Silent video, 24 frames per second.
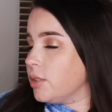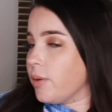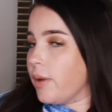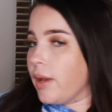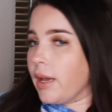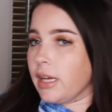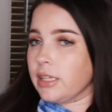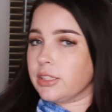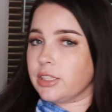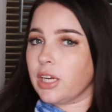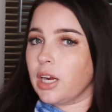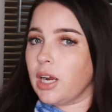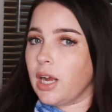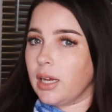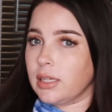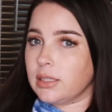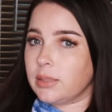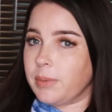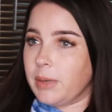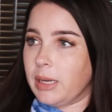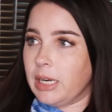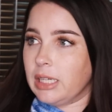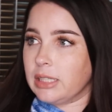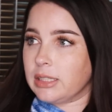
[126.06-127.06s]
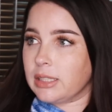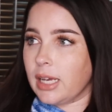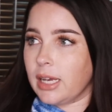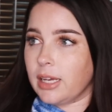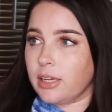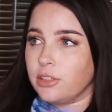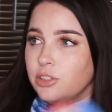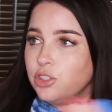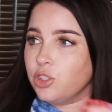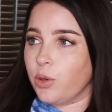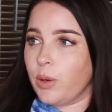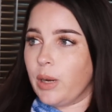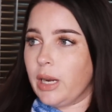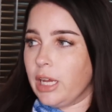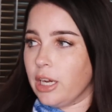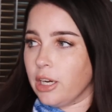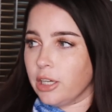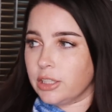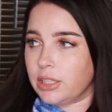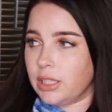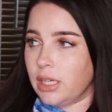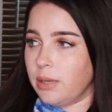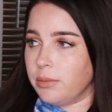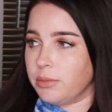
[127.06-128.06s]
So I guess her husband is like joining her
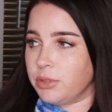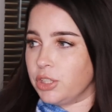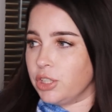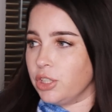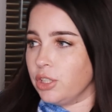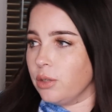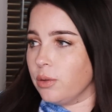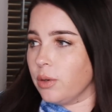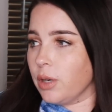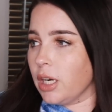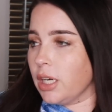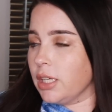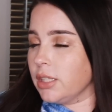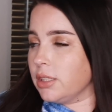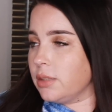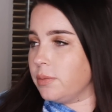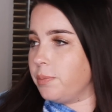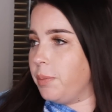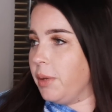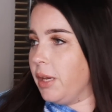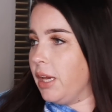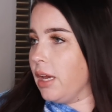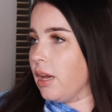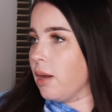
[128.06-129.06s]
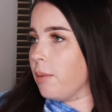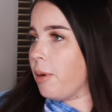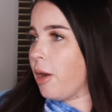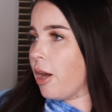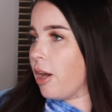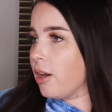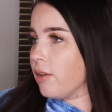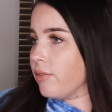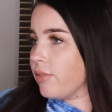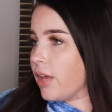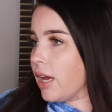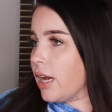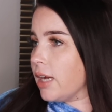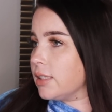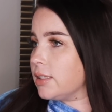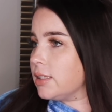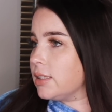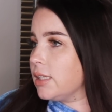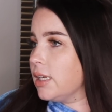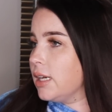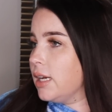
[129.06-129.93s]
team too, or is being a part of this.